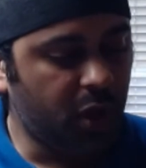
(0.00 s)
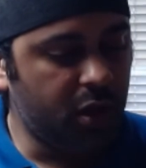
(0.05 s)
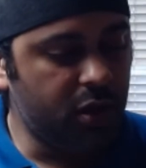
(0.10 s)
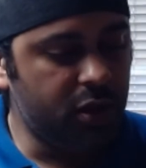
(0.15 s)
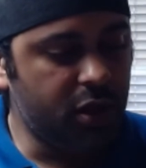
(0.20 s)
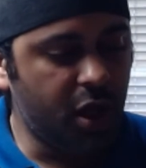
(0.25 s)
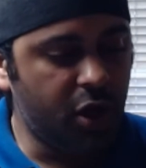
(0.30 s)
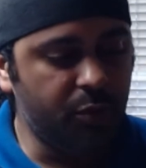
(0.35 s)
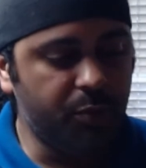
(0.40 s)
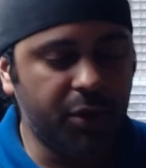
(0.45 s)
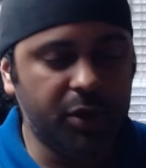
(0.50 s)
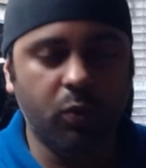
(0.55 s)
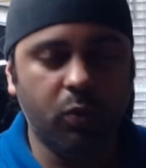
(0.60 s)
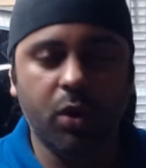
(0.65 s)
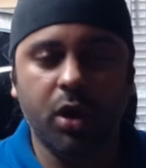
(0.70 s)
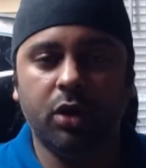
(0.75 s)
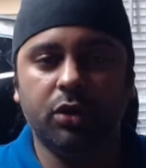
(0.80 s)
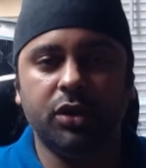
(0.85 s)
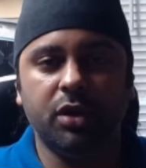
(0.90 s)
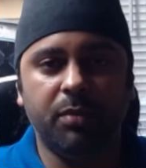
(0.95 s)
That would be
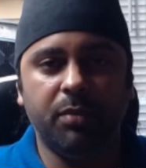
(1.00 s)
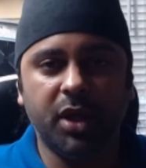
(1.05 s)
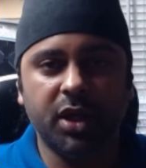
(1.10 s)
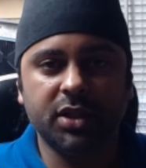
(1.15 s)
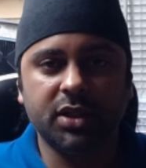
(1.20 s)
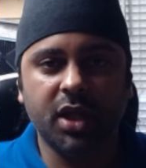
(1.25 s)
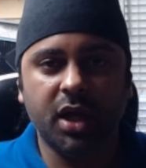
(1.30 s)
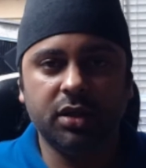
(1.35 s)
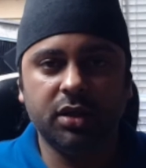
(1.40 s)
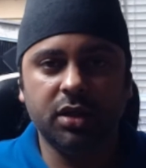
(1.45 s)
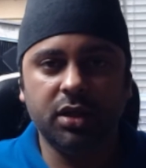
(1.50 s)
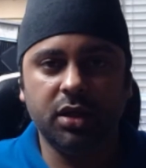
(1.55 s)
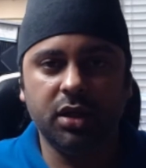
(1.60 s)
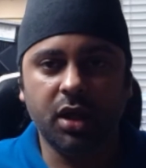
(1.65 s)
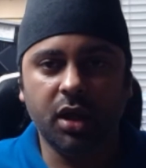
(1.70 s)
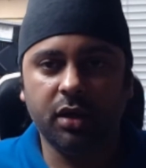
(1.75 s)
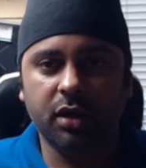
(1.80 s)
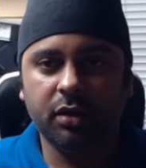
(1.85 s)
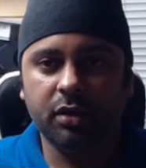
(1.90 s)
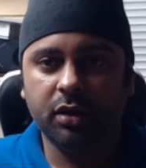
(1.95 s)
one of the best
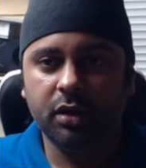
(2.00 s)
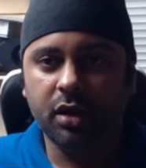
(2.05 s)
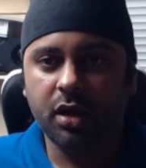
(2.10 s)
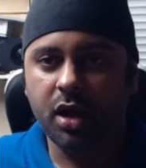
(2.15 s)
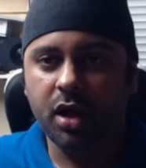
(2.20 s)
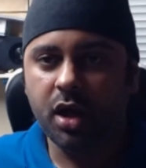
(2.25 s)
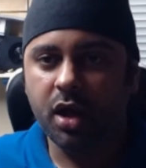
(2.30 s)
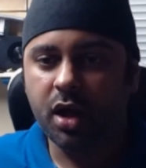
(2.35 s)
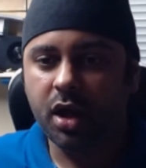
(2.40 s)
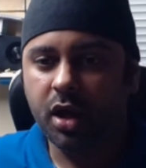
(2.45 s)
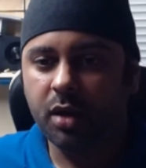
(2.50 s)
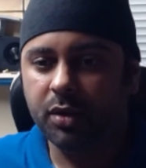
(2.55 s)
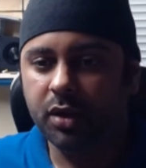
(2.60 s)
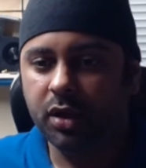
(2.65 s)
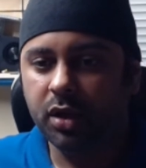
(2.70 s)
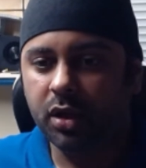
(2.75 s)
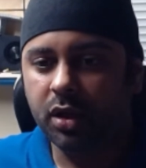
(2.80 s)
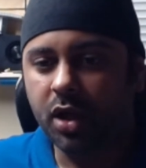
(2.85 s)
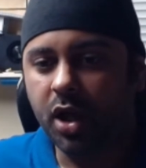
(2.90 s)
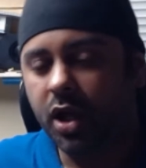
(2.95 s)
idea I have in
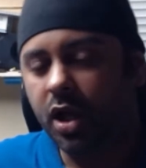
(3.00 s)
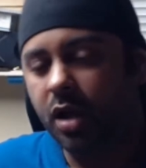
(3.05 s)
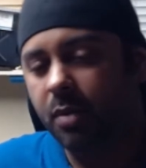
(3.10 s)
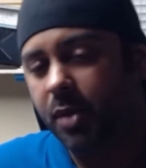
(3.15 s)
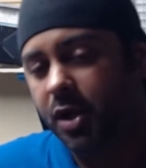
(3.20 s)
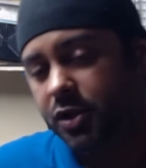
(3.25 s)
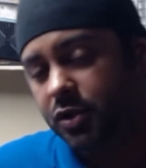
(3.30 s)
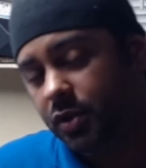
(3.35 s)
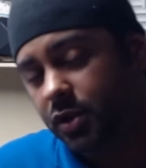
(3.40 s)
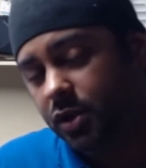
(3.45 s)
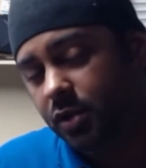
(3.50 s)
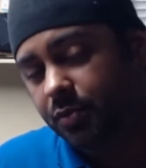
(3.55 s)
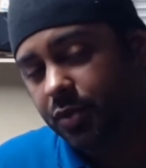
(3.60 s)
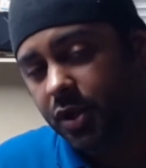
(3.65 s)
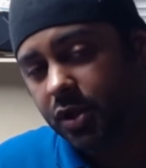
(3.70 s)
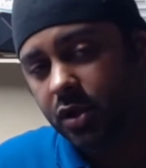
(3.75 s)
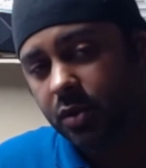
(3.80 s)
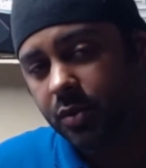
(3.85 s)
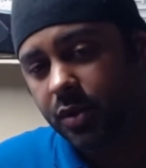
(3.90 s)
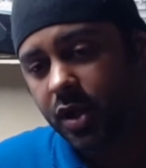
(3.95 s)
it. I got my 3D
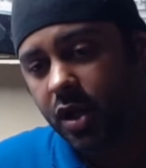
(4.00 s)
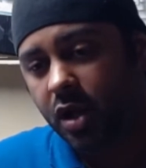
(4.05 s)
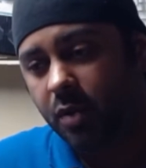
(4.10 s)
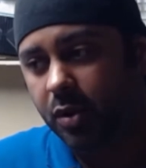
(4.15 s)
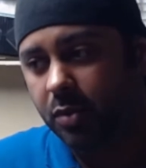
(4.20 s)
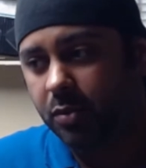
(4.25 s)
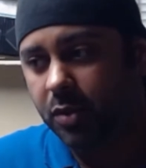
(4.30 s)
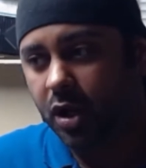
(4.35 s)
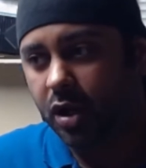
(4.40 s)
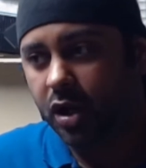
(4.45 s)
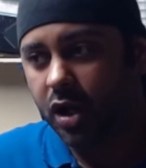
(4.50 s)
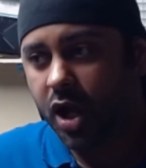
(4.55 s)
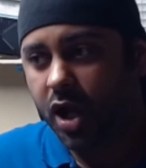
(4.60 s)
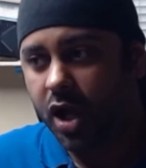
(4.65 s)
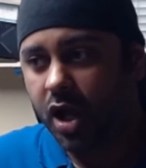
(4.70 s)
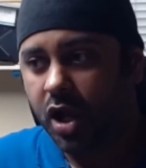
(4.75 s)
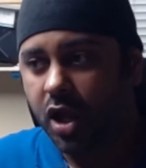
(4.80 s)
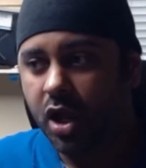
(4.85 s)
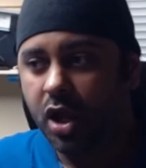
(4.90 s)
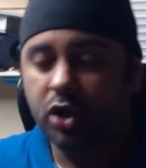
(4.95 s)
printer over there helping me out a lot.
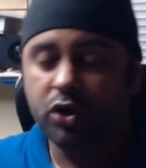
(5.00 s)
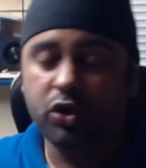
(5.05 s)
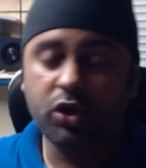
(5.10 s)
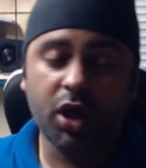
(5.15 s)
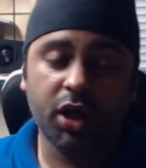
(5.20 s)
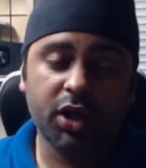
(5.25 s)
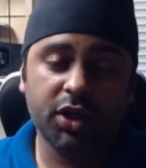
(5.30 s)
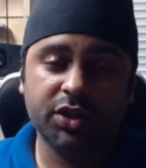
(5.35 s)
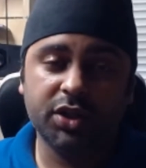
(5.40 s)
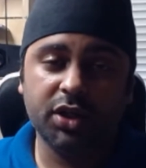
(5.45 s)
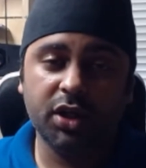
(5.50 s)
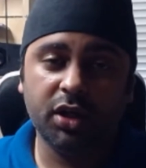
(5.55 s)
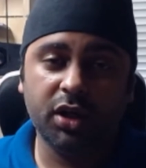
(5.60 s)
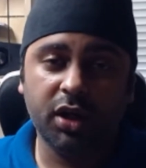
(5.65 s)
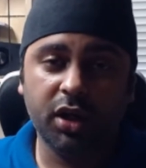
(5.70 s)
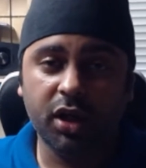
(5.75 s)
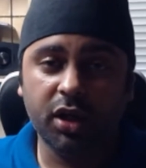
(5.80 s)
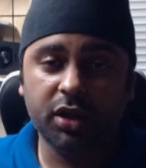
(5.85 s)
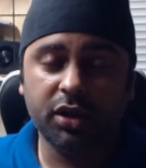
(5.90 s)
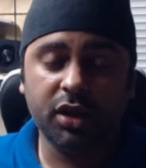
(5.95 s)
You guys can see it
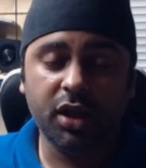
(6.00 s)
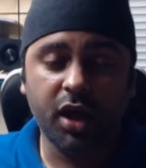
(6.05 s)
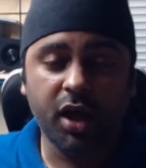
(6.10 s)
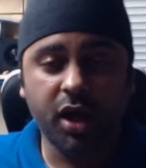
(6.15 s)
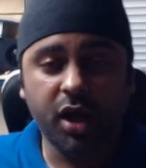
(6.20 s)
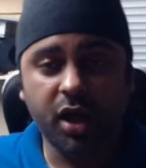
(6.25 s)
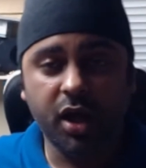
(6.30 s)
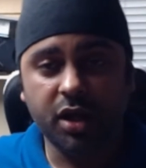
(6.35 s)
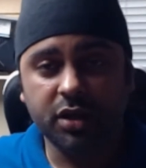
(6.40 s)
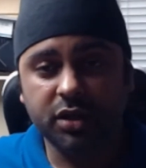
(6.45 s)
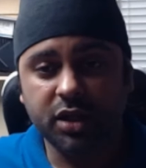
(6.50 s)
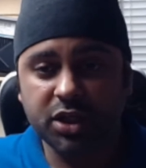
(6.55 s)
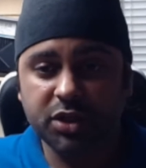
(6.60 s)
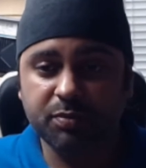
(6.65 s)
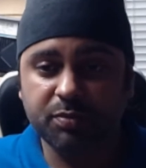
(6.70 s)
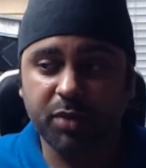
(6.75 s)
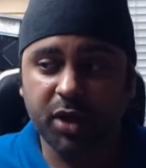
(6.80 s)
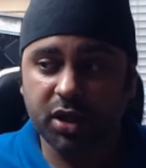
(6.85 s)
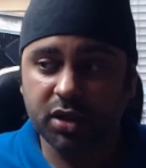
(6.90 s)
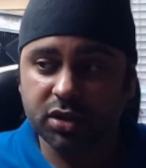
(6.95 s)
in the test
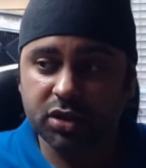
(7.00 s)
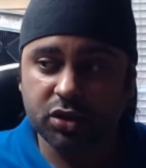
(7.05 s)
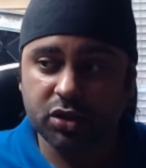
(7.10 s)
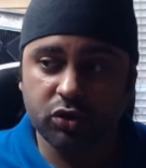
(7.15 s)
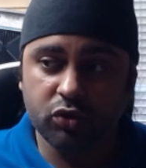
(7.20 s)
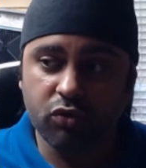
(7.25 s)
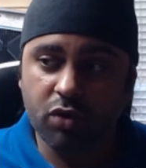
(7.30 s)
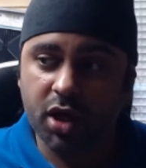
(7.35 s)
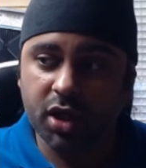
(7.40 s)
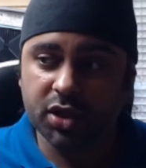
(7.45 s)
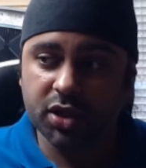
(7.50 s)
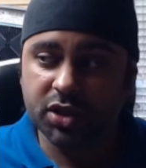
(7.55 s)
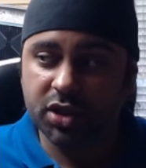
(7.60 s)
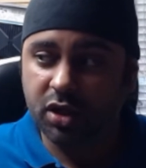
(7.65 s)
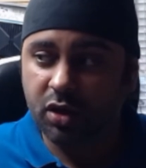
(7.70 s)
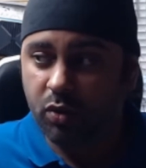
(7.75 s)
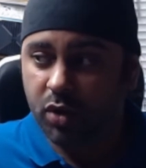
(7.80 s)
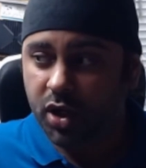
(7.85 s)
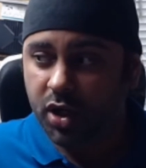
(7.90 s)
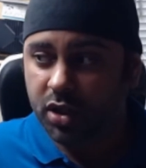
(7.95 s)
bench. You guys can see
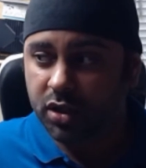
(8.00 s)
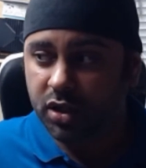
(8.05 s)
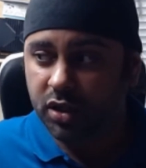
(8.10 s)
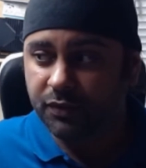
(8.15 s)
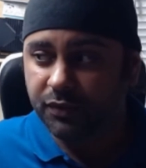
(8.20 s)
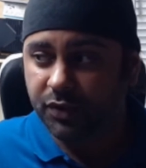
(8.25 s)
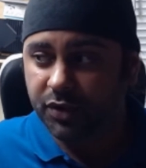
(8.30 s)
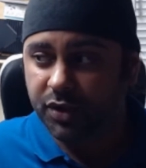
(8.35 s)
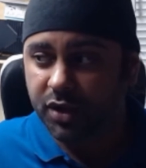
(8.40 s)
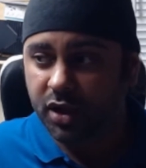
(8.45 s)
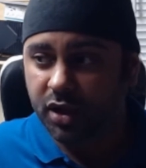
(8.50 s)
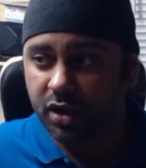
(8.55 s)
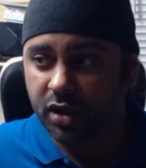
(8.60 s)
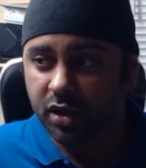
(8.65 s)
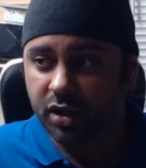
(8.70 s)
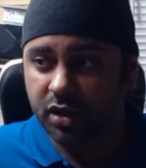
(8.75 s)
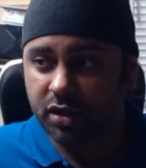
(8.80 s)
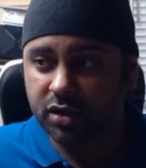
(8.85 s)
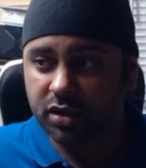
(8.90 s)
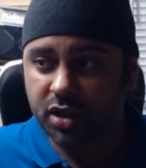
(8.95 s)
what I did for
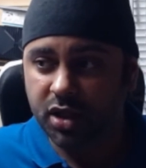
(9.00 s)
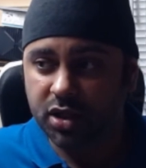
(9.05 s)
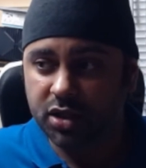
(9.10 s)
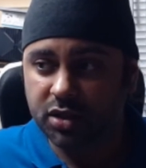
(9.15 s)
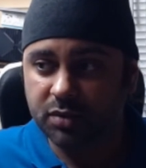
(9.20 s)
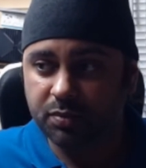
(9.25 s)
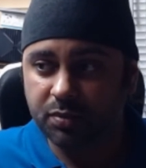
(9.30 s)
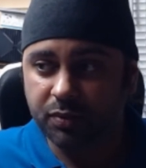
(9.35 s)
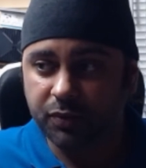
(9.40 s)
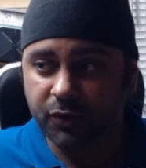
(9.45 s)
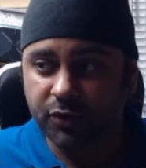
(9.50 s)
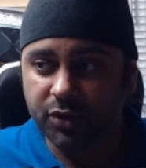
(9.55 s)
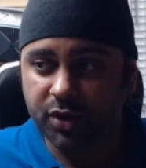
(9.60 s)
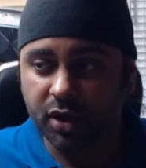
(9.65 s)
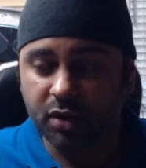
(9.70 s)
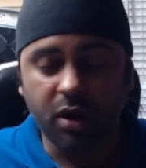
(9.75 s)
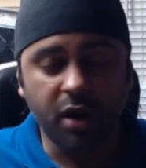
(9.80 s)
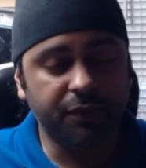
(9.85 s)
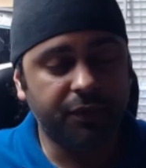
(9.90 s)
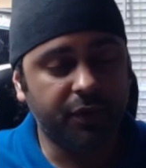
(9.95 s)
the test for the
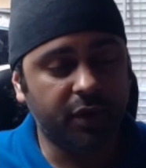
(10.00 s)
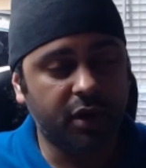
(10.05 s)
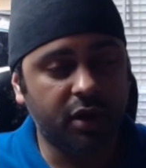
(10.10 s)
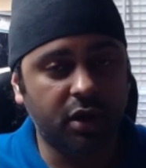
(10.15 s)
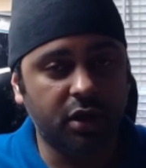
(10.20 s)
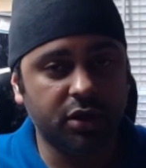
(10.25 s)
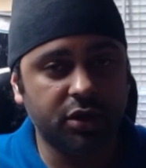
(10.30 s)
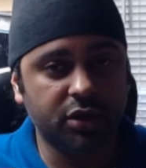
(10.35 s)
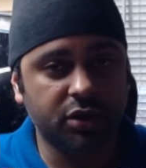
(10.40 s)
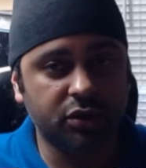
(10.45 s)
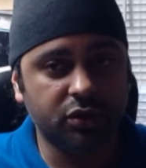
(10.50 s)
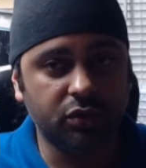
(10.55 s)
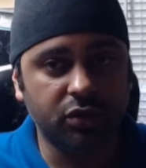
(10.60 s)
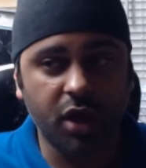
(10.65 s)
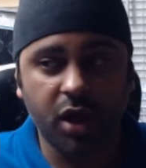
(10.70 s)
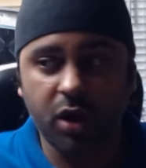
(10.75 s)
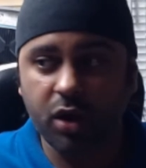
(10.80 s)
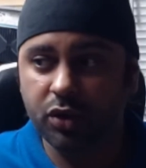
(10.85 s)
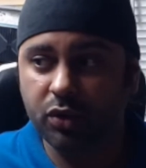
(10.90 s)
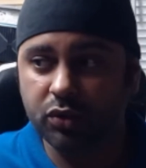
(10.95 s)
graphic cards. So
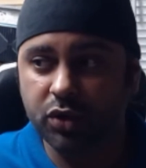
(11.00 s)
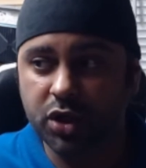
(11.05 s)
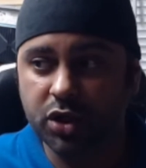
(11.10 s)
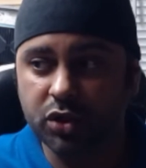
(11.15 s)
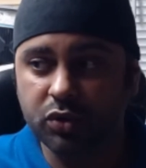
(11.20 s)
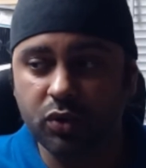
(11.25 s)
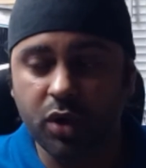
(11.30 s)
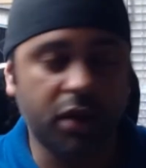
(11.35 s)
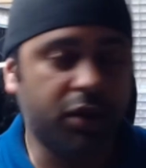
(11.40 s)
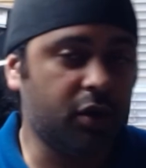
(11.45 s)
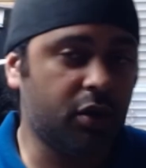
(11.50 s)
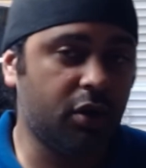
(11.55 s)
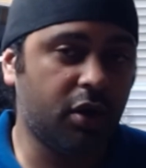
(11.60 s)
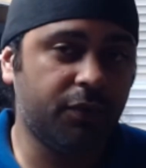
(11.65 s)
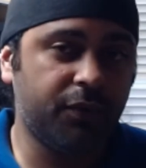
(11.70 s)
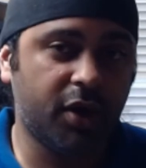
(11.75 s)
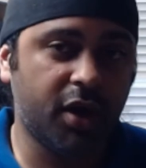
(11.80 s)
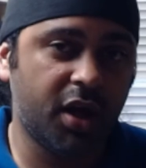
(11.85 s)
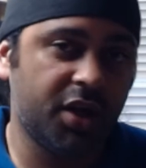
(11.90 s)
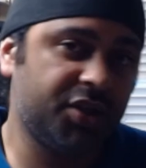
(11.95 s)
now I don't need to have the
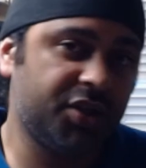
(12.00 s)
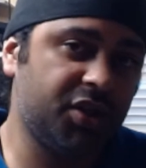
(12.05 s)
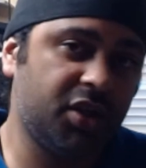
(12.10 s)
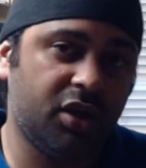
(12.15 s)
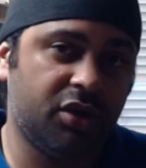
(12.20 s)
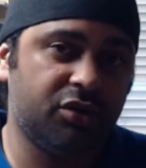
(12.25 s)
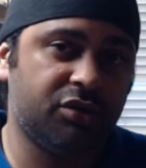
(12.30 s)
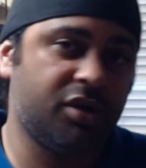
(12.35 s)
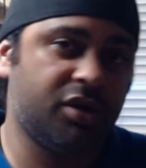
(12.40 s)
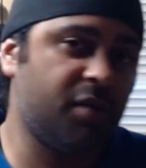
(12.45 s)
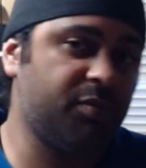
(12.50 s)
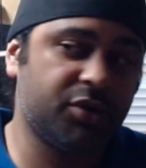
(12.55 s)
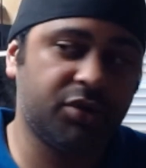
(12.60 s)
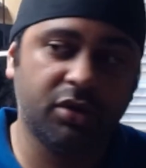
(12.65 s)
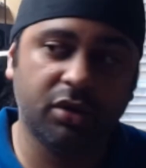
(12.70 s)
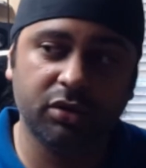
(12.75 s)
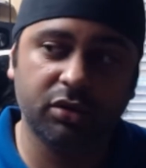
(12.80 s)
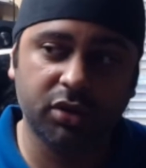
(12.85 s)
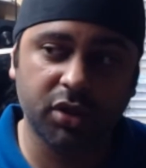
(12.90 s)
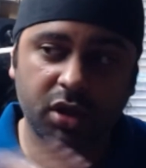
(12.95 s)
graphic card sitting on top of
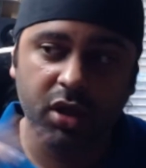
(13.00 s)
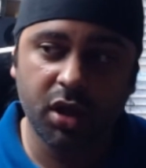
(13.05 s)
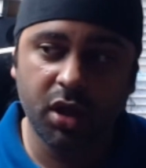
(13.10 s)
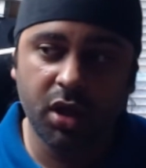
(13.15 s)
something.